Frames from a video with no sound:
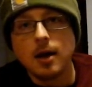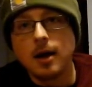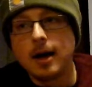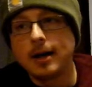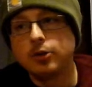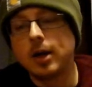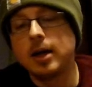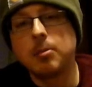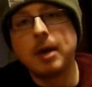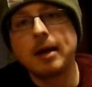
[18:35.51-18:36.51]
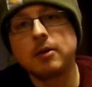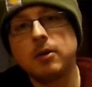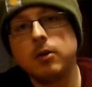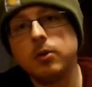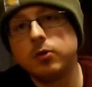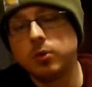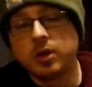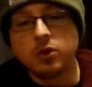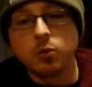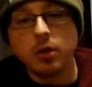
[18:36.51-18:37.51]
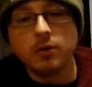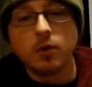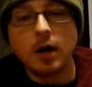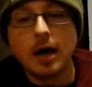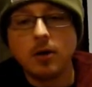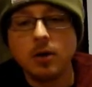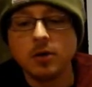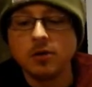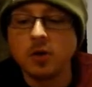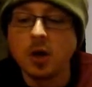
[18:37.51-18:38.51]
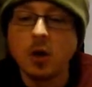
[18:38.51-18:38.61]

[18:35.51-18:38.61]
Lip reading: I try to get back to those within 24 hours.